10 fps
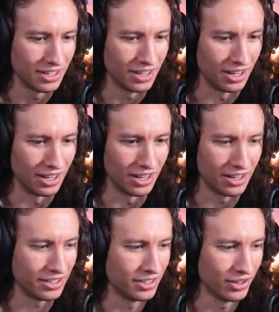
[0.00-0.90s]
Uh,
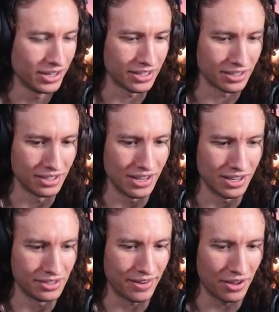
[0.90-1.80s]
you know what?
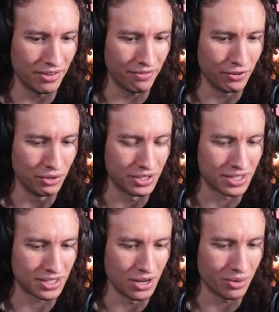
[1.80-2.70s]
His velvet foo is
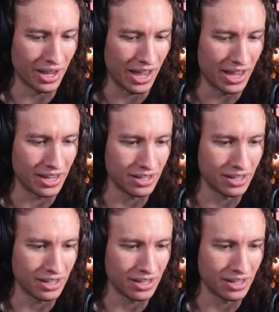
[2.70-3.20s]
okay.